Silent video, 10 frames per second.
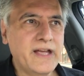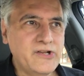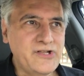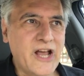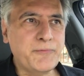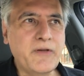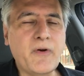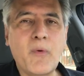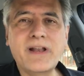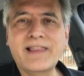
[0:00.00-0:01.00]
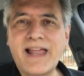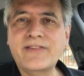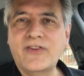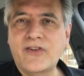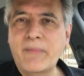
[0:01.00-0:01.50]
she asked me if I wanted
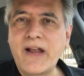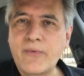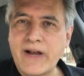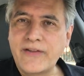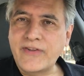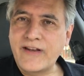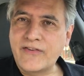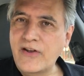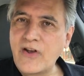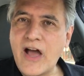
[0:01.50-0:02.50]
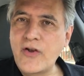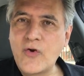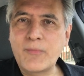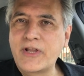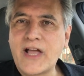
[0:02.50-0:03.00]
lettuce and tomato, and I said, does it not
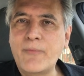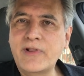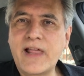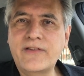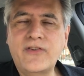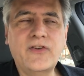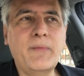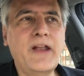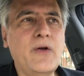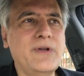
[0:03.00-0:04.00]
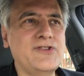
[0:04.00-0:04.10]
normally come with lettuce and tomato?